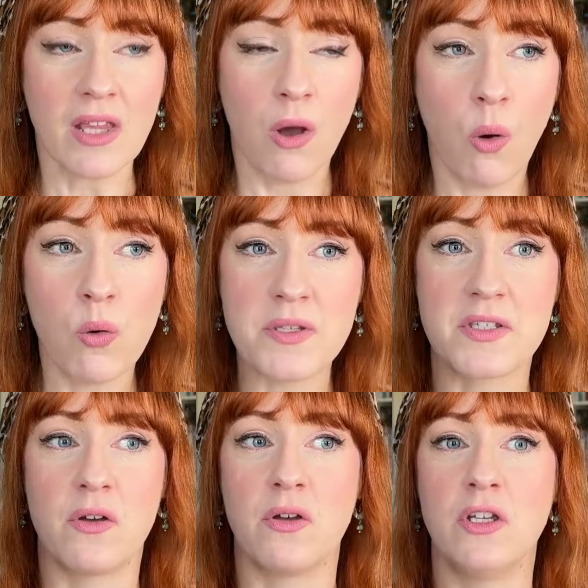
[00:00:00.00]

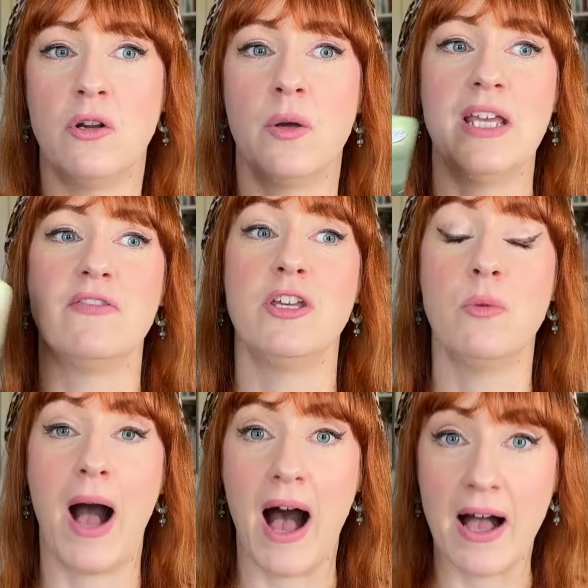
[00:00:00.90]
also, if
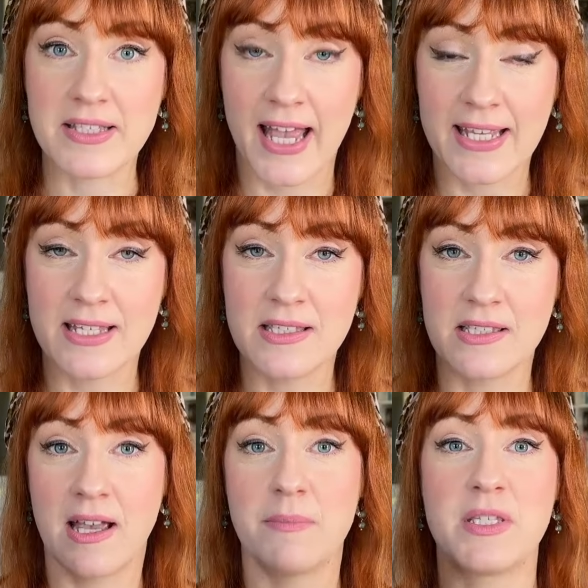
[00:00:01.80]
you are taking
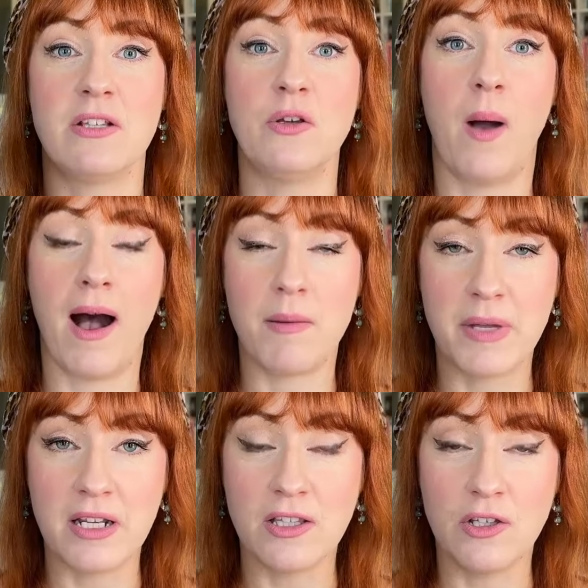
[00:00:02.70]
steps and you are
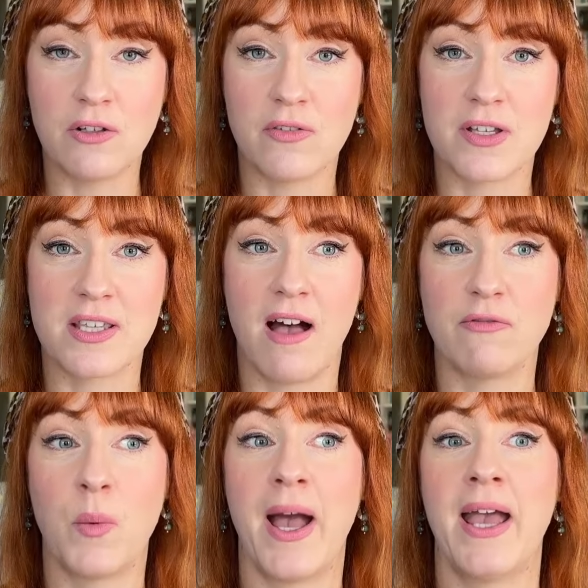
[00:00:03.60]
meeting the universe
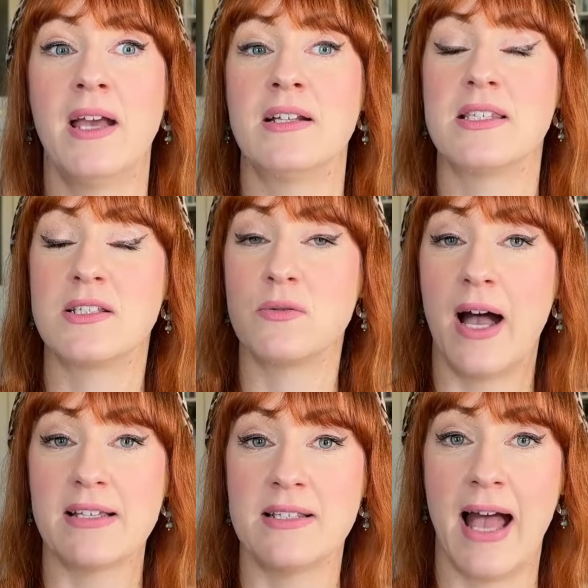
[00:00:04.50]
halfway and it still
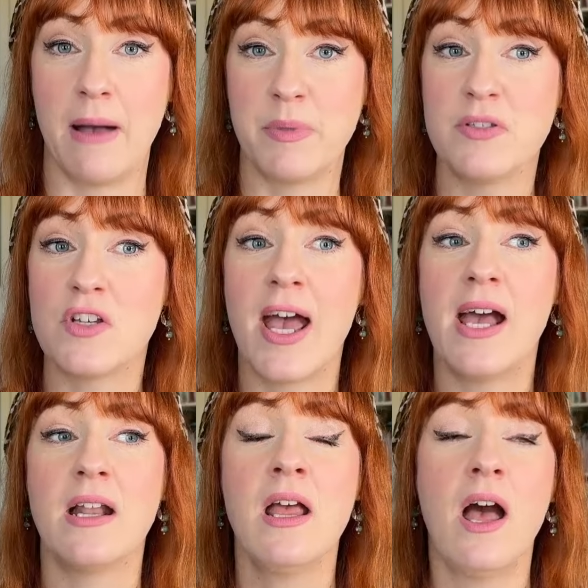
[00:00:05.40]
hasn't happened
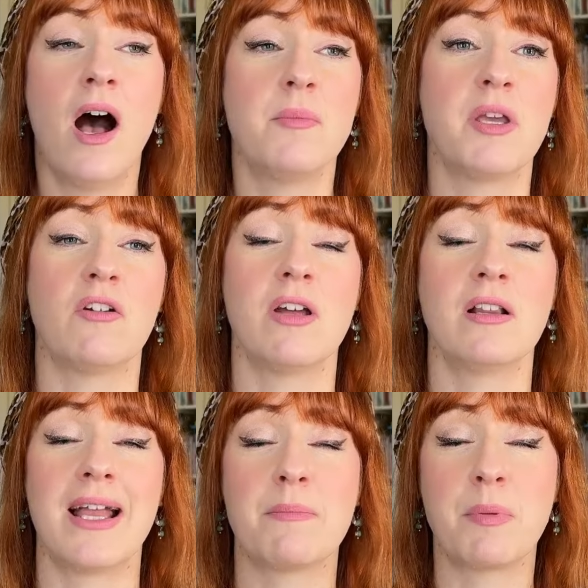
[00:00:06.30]
yet, I'm hearing
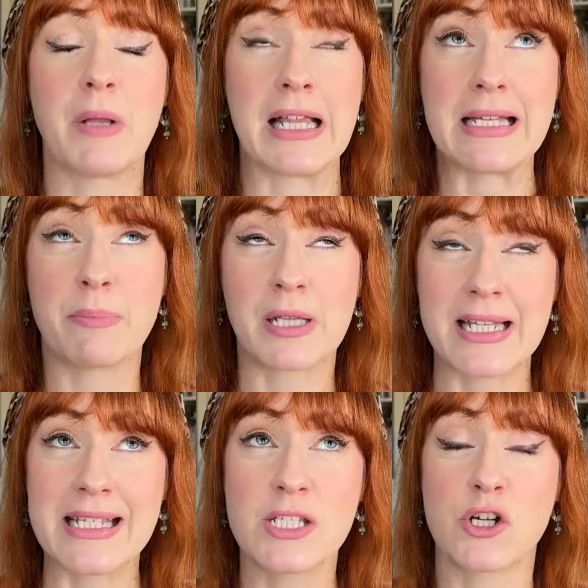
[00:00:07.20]
like,
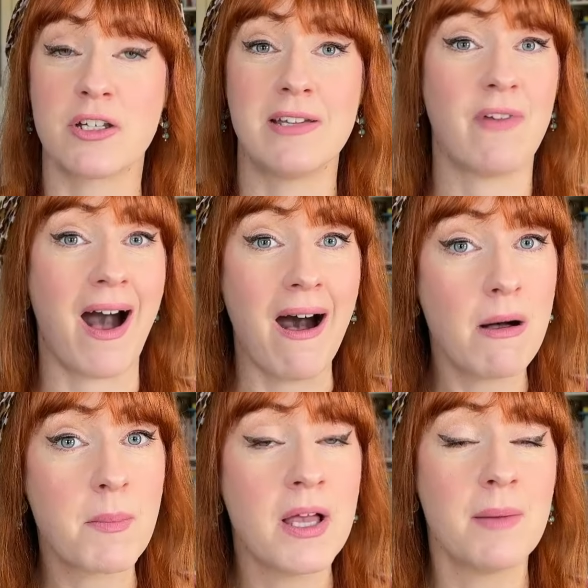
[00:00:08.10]
please don't give
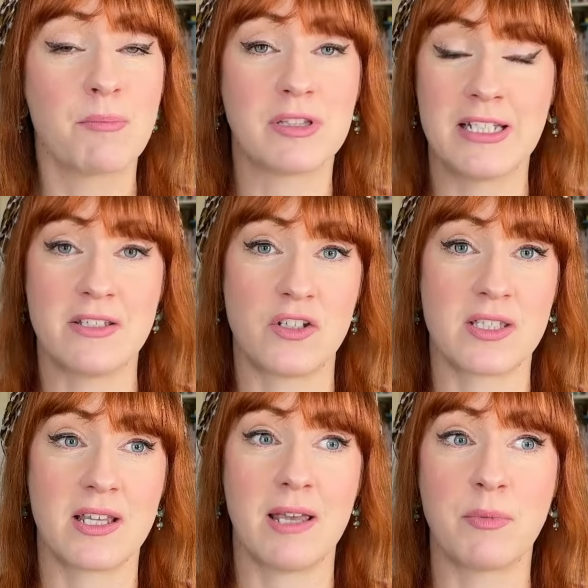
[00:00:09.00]
up. Please
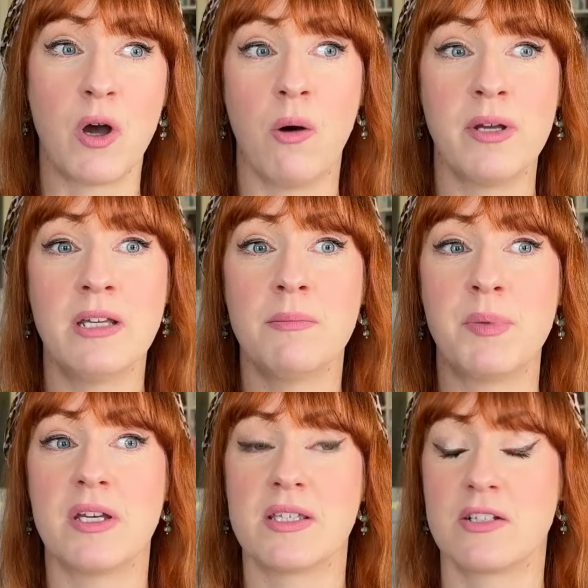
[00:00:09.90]
just keep going,
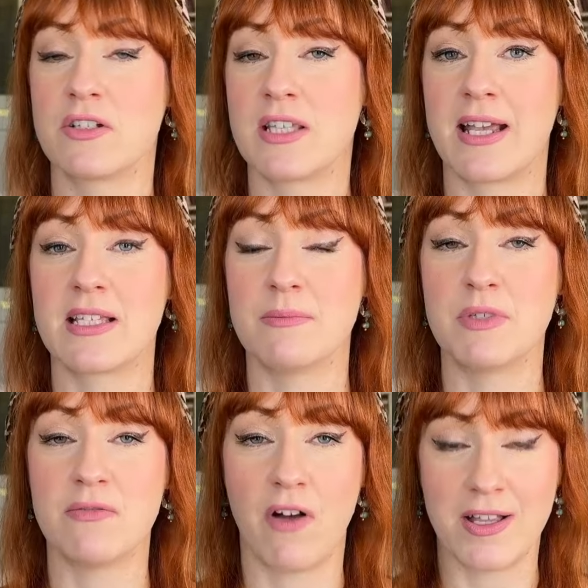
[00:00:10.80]
because there's like some
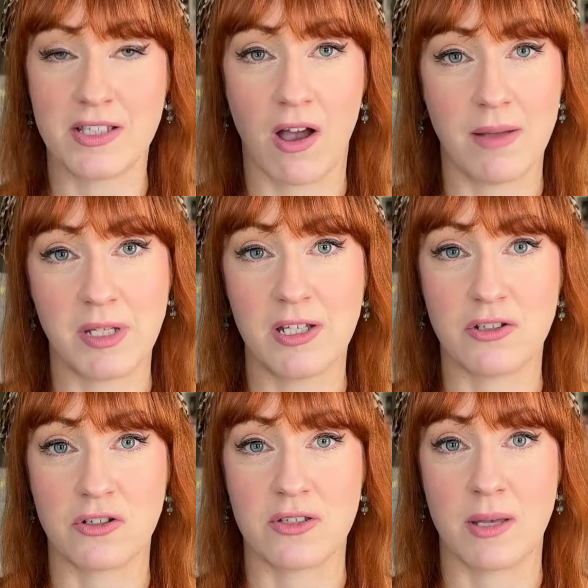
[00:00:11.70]
divine timing
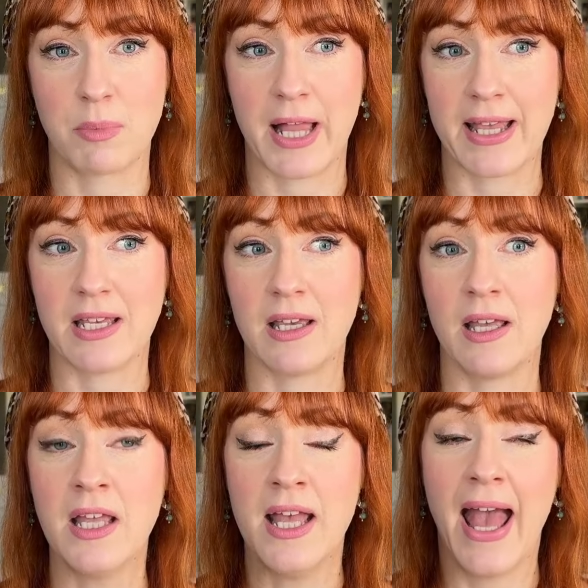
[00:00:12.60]
issues at play
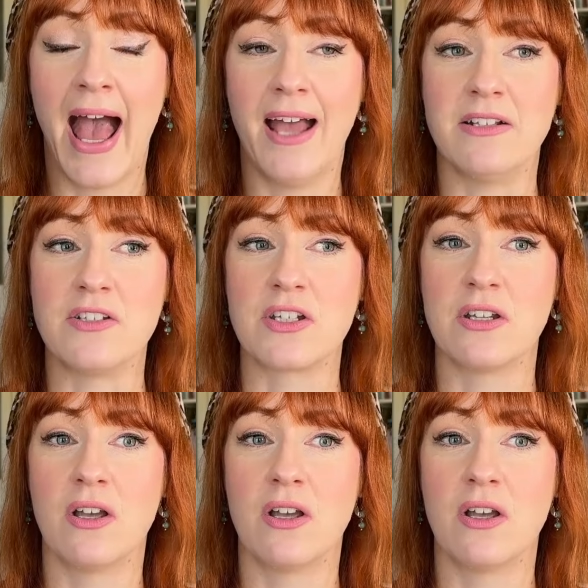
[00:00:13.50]
here. And